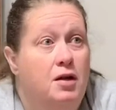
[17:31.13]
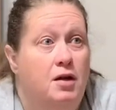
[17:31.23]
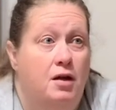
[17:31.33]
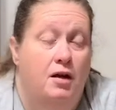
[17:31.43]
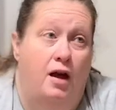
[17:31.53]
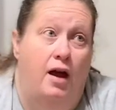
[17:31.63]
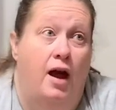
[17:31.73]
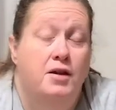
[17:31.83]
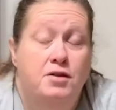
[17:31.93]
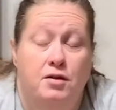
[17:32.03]
Hey, I
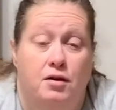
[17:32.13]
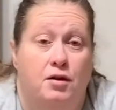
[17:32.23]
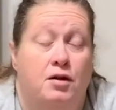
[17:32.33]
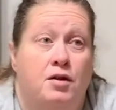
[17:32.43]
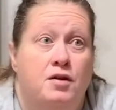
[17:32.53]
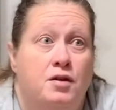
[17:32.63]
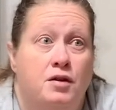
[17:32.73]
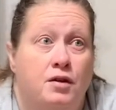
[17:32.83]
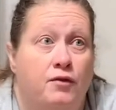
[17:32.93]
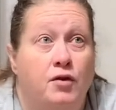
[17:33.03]
took a
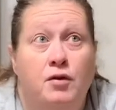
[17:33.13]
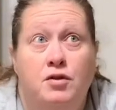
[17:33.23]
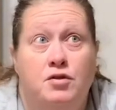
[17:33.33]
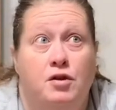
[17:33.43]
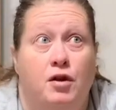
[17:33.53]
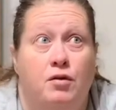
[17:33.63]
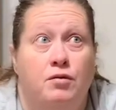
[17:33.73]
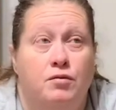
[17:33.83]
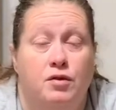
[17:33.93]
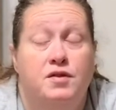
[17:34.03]
few years ago,
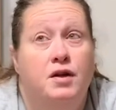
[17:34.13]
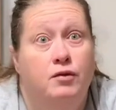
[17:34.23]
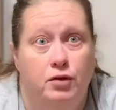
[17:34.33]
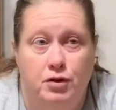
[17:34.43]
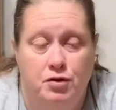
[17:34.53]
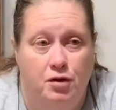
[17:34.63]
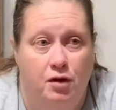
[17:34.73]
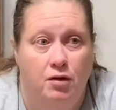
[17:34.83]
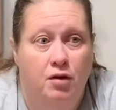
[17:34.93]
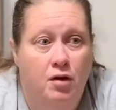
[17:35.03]
several years ago,
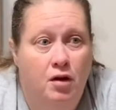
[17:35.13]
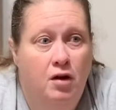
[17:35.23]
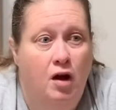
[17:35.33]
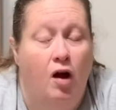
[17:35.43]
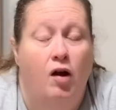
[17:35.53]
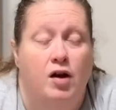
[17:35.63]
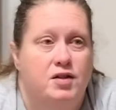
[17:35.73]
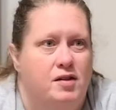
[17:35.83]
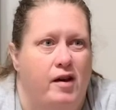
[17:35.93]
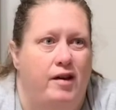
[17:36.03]
I lost
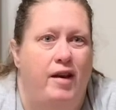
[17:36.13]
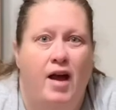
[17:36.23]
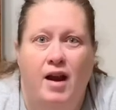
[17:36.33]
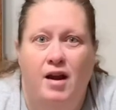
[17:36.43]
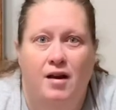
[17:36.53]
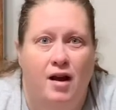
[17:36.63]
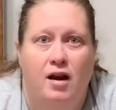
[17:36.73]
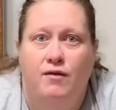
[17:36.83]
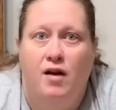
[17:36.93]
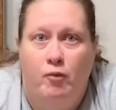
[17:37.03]
like 90 to
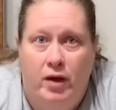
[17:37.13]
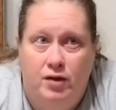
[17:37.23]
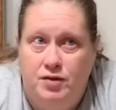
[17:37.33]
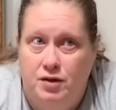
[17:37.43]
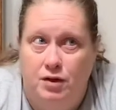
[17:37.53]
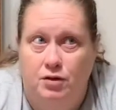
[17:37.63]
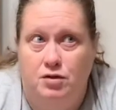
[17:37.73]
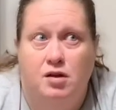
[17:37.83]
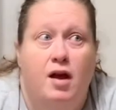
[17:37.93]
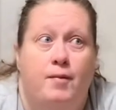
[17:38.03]
95 pounds in a year's
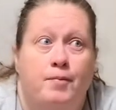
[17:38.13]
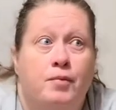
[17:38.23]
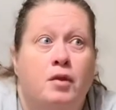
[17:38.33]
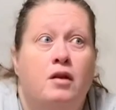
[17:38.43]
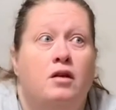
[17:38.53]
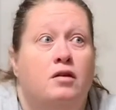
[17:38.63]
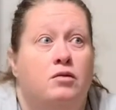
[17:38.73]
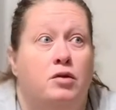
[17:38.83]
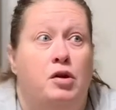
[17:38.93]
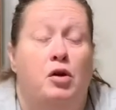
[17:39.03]
time. Well,
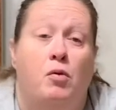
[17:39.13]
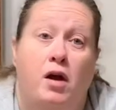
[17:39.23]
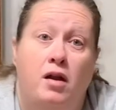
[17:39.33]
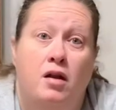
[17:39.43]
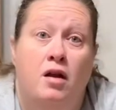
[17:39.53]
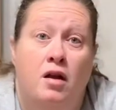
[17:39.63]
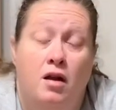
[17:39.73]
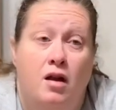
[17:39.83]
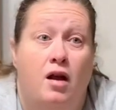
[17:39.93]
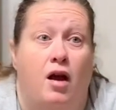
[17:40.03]
you know what?
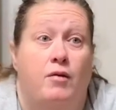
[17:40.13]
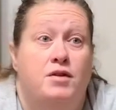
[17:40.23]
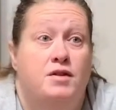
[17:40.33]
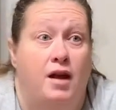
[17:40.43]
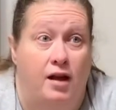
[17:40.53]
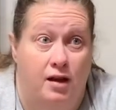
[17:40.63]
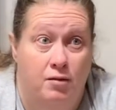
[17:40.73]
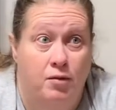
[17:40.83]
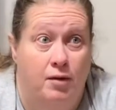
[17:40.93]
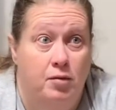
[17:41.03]
I was taking
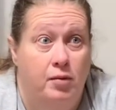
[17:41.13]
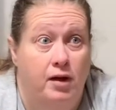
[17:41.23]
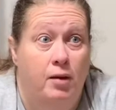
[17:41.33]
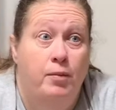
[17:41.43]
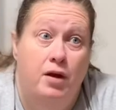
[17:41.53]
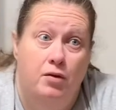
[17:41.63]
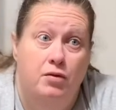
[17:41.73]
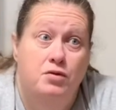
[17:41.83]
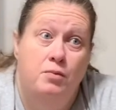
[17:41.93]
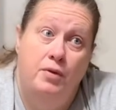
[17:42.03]
probably a pill to
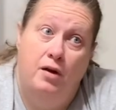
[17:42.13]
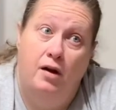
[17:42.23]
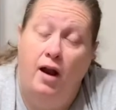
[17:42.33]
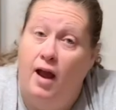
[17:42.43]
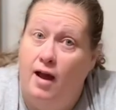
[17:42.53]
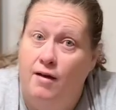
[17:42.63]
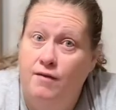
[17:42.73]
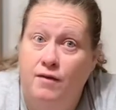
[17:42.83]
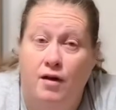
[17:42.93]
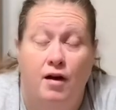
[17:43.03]
a pill and a half
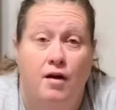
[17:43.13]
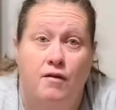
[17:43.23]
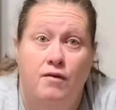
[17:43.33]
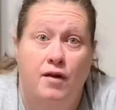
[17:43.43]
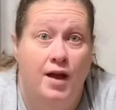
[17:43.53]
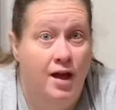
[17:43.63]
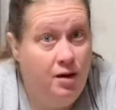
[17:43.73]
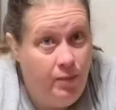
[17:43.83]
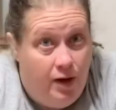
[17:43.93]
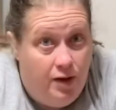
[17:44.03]
of
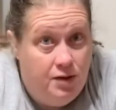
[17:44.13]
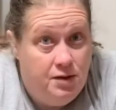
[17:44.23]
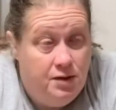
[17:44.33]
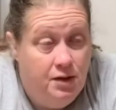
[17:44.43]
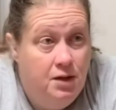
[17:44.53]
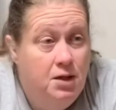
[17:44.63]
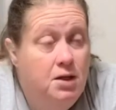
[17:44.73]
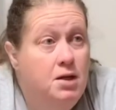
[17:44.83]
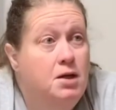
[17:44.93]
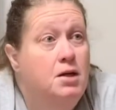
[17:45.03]
Adipex
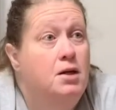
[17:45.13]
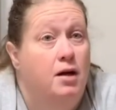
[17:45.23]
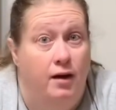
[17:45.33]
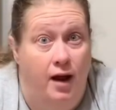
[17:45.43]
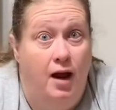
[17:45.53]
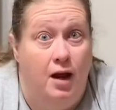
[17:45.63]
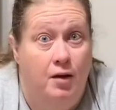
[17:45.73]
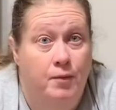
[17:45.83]
a day.